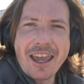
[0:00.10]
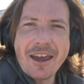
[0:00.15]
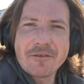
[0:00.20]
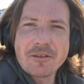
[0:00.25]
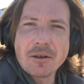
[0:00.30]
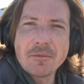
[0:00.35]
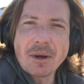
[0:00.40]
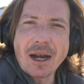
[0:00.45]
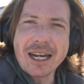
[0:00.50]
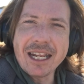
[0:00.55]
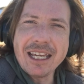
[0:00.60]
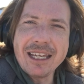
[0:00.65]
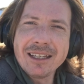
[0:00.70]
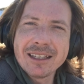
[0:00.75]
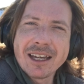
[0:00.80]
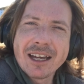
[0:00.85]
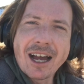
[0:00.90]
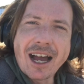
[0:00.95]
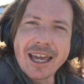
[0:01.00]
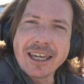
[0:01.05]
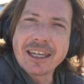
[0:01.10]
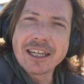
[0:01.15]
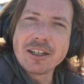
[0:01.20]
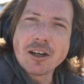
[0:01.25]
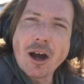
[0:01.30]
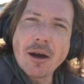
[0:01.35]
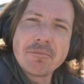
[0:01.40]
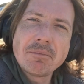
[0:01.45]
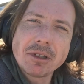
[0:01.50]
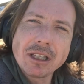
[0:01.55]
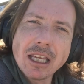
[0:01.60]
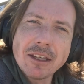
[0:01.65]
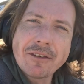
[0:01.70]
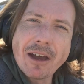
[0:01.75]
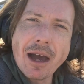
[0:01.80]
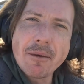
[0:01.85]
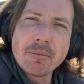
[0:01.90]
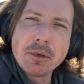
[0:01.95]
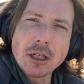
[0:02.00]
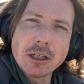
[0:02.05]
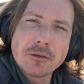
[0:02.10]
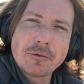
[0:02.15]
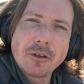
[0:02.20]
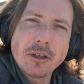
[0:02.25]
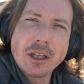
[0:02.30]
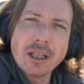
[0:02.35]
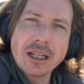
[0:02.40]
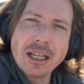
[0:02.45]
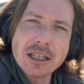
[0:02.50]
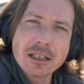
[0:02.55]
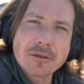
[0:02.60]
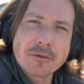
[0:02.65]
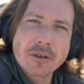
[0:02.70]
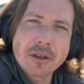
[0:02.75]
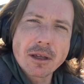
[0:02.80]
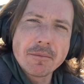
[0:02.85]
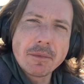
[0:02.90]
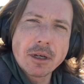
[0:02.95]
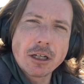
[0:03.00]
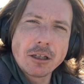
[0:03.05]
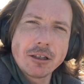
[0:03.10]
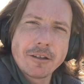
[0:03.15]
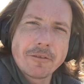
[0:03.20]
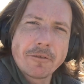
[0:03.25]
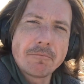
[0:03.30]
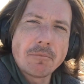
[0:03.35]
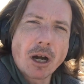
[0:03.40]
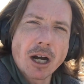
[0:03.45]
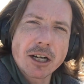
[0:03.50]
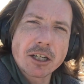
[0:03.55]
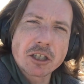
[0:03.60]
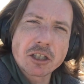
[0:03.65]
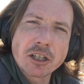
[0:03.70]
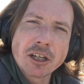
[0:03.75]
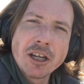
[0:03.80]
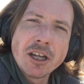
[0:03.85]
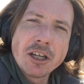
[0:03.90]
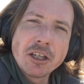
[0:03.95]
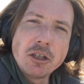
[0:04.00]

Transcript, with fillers: everybody, I cannot believe how beautiful it is for the middle of March.